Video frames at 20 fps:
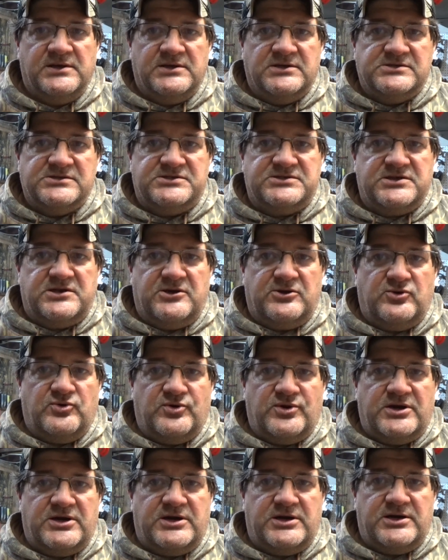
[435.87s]

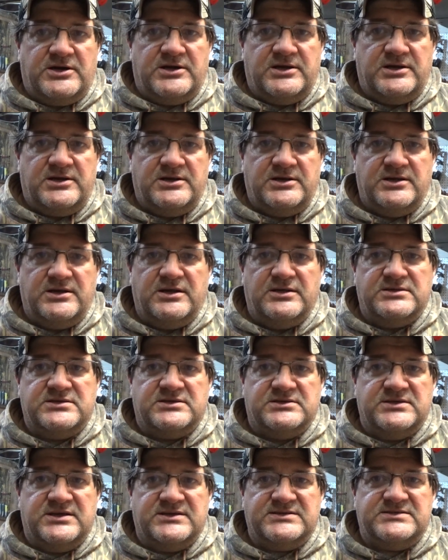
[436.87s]
So uh,
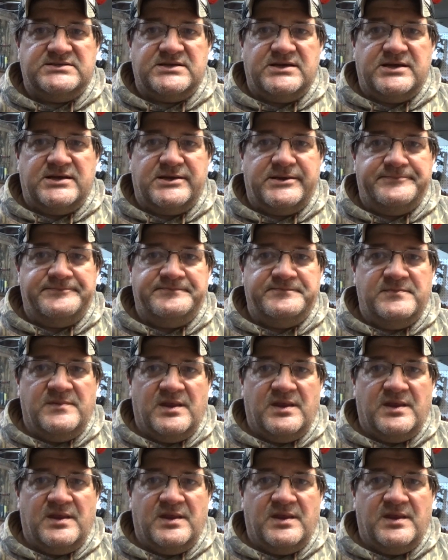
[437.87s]
until next time,